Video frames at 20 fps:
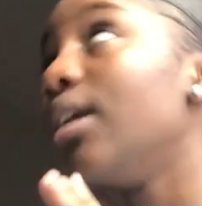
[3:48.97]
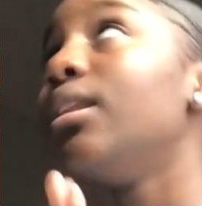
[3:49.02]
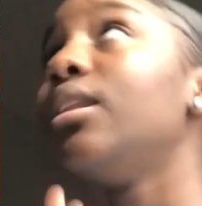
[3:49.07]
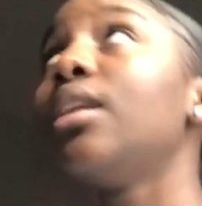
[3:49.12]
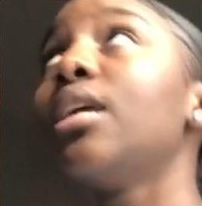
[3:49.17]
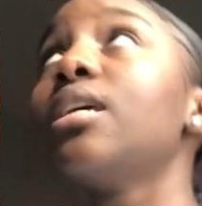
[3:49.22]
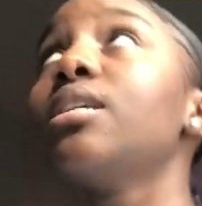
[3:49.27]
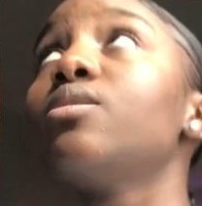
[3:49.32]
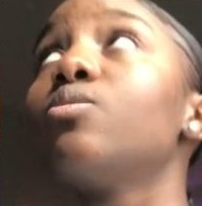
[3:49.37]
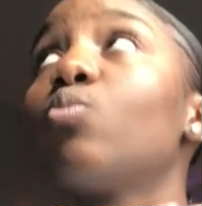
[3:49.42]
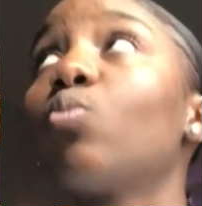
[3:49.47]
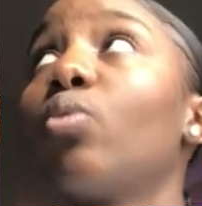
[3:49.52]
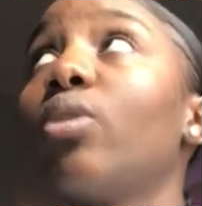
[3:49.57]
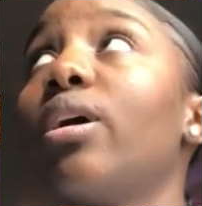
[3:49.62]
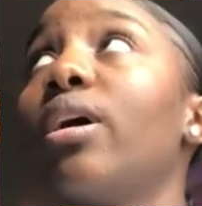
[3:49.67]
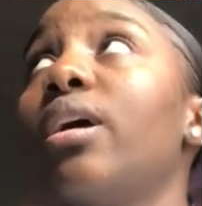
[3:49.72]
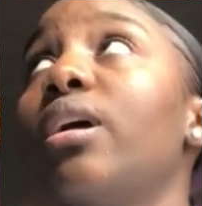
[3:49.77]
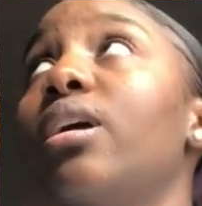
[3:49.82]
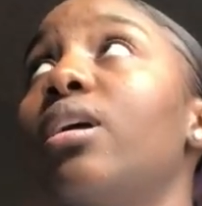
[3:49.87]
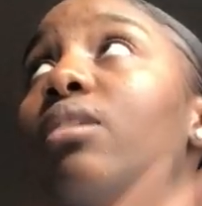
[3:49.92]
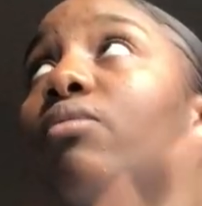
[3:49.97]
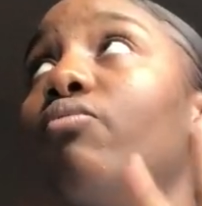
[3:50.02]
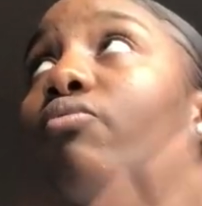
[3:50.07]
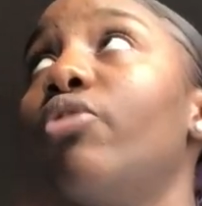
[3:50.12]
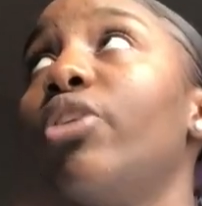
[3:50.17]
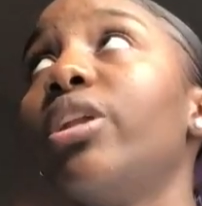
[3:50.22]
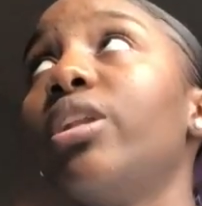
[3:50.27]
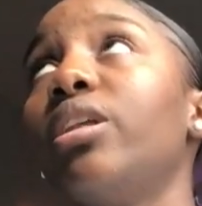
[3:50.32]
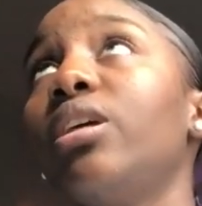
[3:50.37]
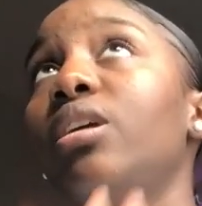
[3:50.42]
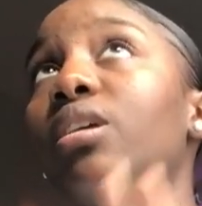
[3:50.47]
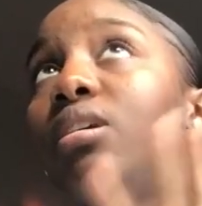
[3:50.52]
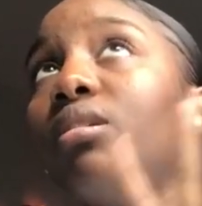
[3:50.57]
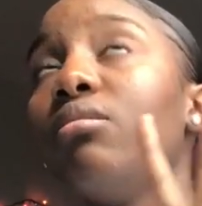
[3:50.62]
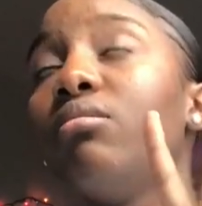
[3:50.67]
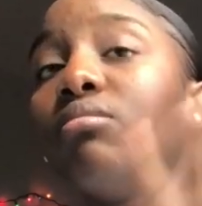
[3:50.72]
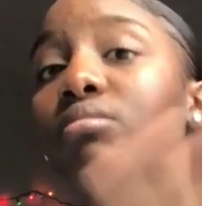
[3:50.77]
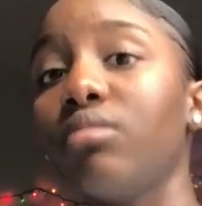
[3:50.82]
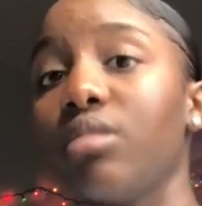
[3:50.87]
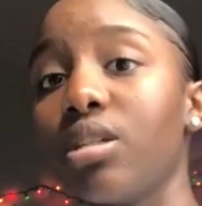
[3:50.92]
this one really
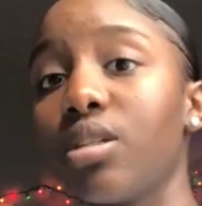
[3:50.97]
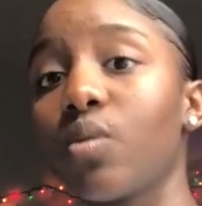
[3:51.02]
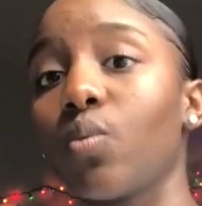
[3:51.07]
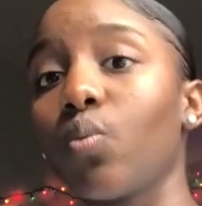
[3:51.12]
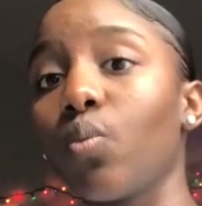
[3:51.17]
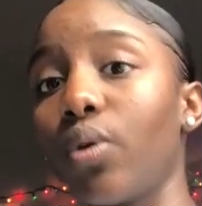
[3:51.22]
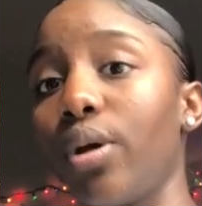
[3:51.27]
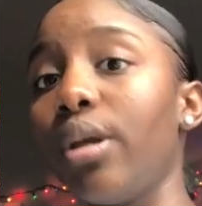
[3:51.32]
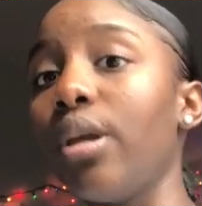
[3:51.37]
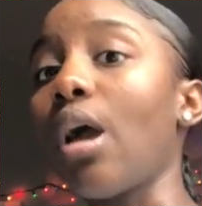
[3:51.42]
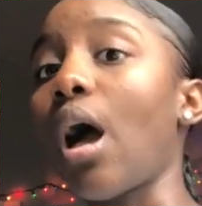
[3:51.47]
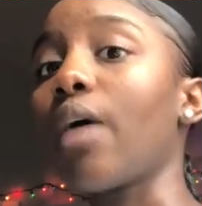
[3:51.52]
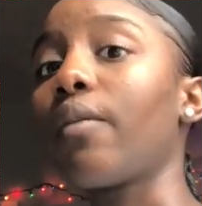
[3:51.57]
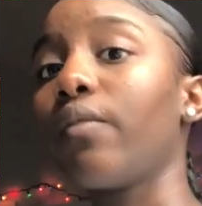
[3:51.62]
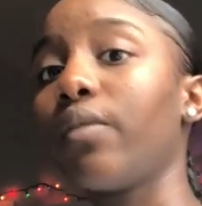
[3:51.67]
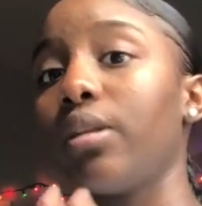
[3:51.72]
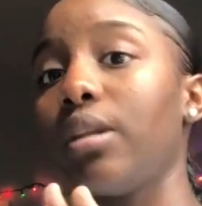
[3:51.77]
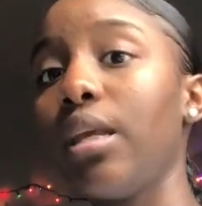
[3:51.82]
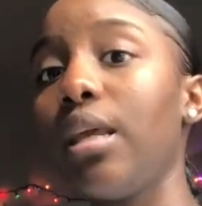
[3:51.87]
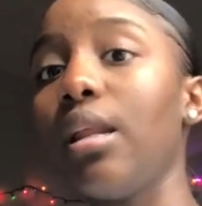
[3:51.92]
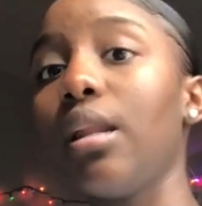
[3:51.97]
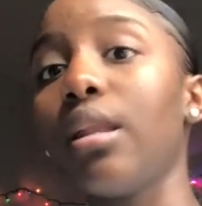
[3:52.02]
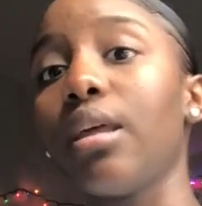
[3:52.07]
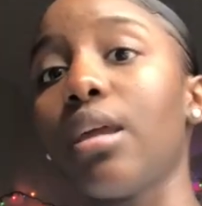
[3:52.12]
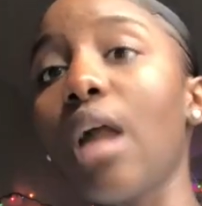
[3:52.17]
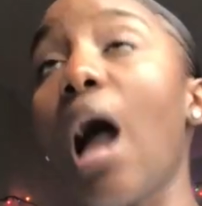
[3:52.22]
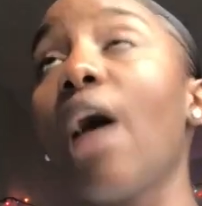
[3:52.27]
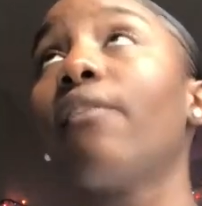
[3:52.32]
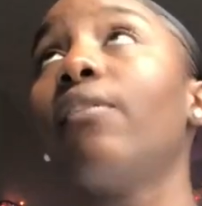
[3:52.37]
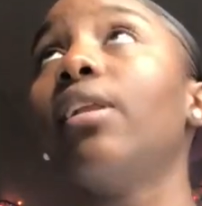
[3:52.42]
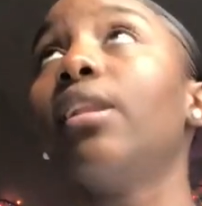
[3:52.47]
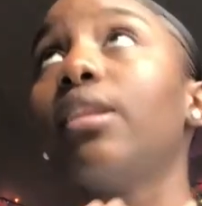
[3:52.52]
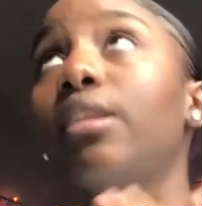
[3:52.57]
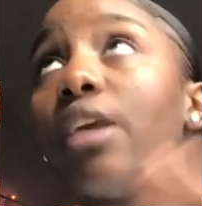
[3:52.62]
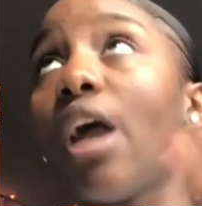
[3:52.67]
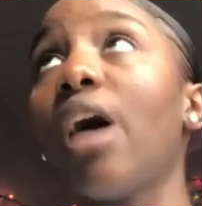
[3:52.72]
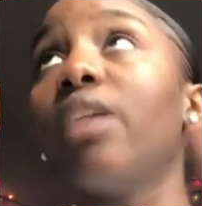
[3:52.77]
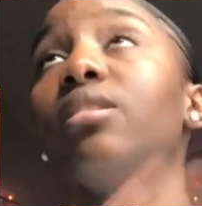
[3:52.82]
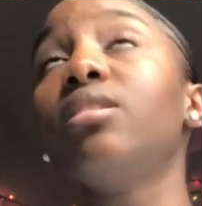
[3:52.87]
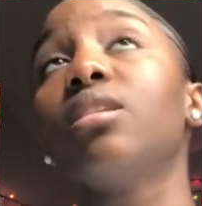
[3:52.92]
is one y'all need
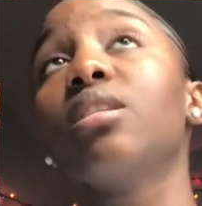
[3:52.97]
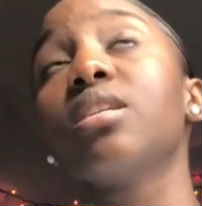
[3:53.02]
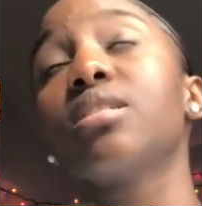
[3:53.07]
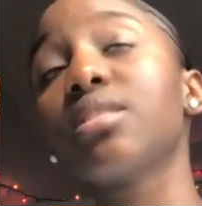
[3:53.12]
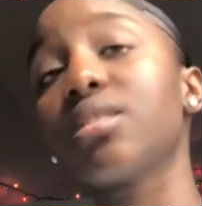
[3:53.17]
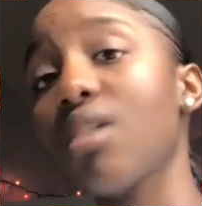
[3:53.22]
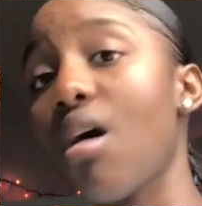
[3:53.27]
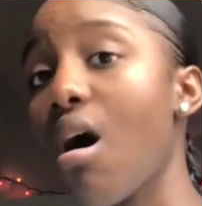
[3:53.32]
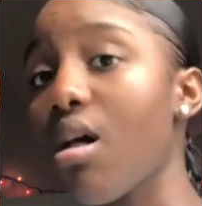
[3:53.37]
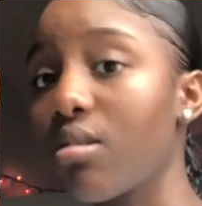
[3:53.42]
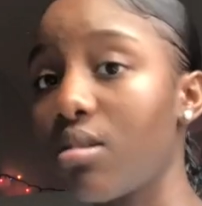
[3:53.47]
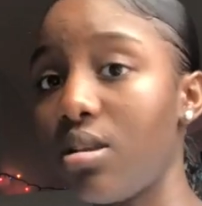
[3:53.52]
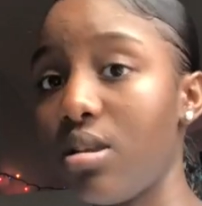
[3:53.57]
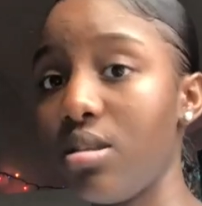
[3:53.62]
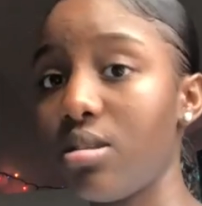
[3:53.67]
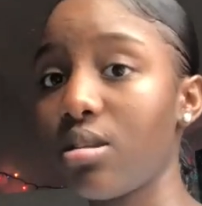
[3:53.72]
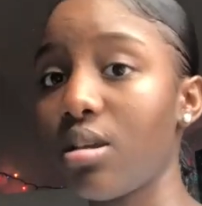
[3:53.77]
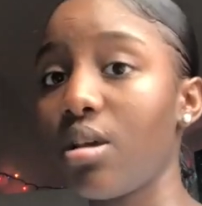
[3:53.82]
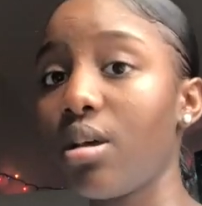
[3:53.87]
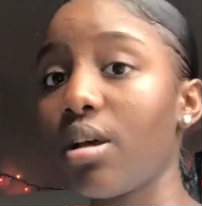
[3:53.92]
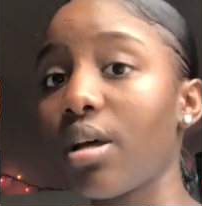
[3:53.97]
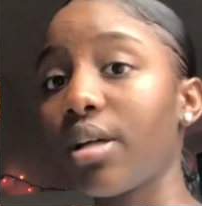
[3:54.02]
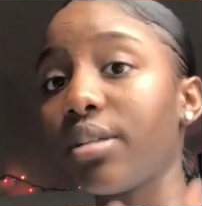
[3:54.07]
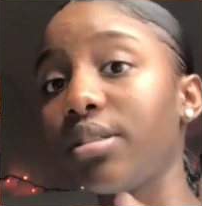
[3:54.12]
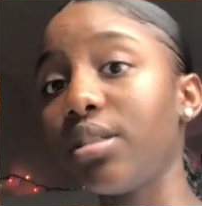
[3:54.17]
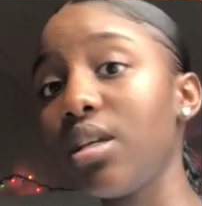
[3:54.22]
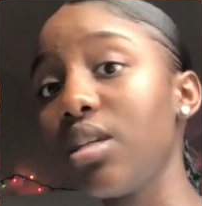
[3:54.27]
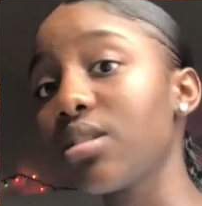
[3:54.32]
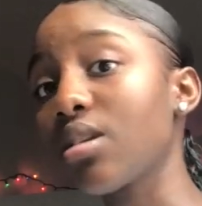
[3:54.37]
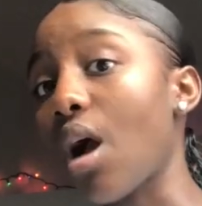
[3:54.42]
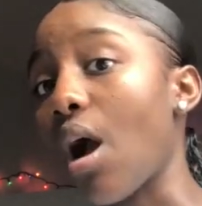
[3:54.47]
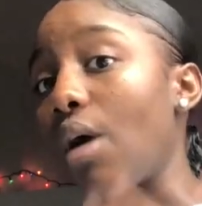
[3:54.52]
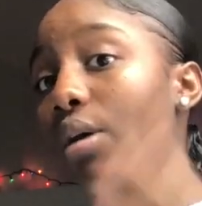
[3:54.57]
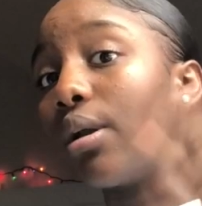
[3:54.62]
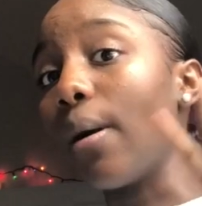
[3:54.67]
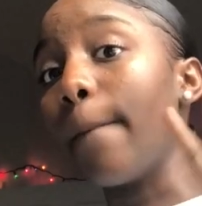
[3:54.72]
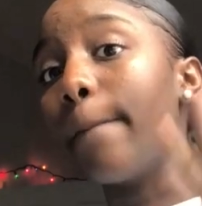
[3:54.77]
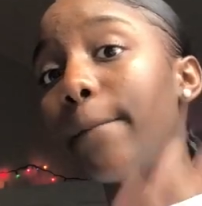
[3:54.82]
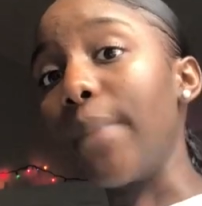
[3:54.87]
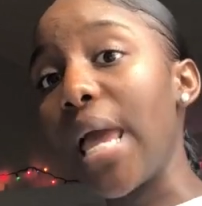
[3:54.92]
to listen to all of these, because these are
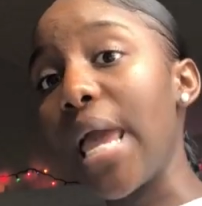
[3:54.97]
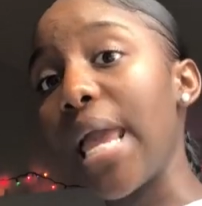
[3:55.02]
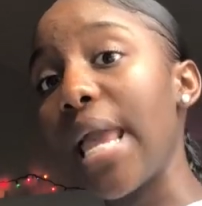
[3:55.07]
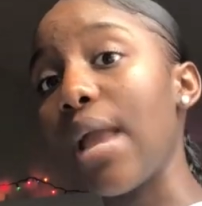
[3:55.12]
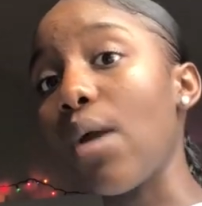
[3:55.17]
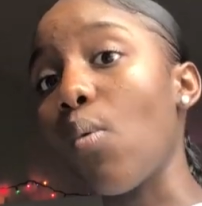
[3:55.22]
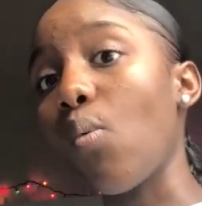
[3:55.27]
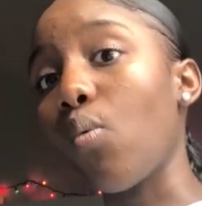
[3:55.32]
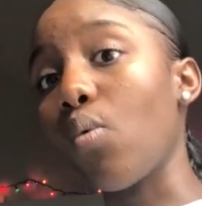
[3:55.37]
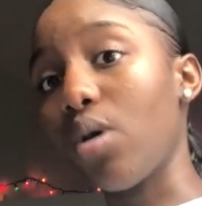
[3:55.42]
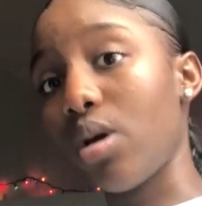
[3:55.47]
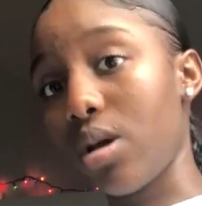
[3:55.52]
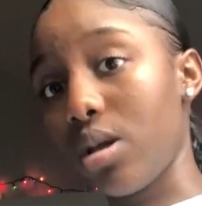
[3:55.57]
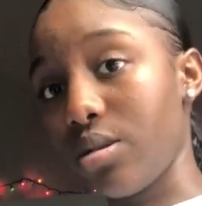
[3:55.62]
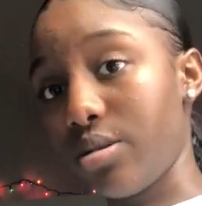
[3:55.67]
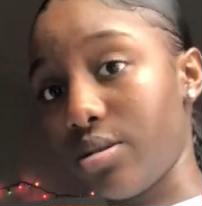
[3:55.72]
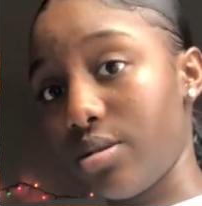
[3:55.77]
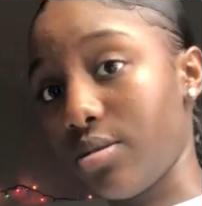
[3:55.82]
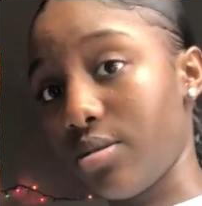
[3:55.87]
the main ones.